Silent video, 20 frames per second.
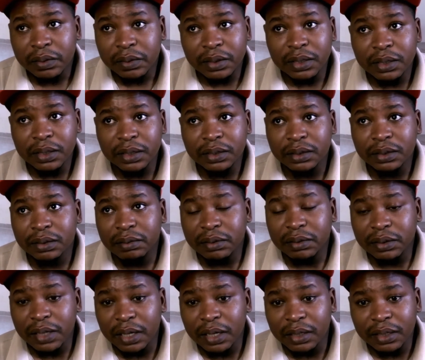Within
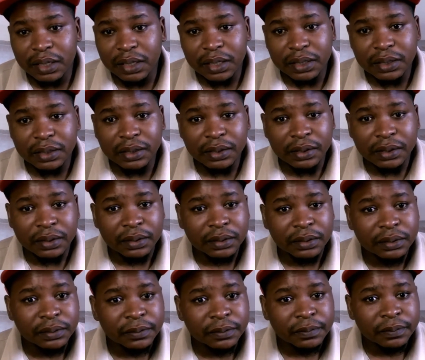10 years,
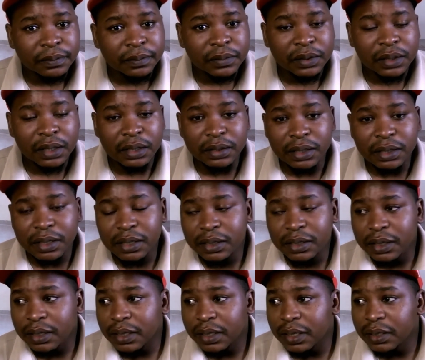
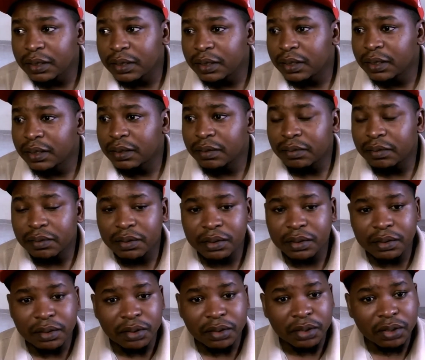literacy rate is
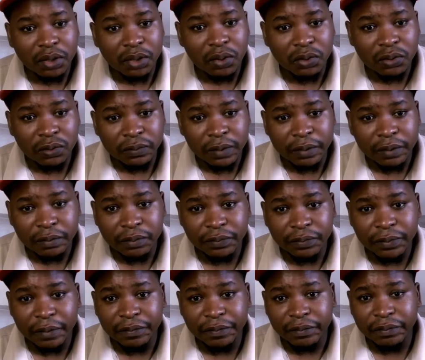close to
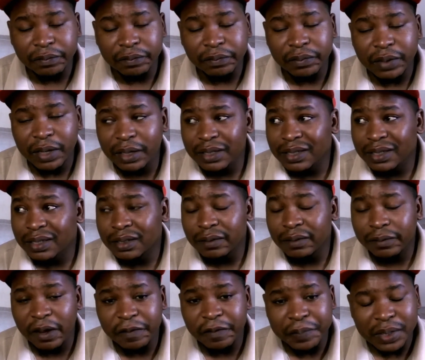
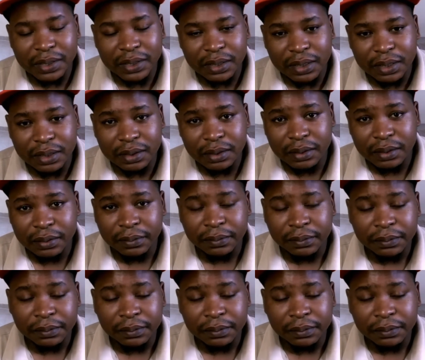65%.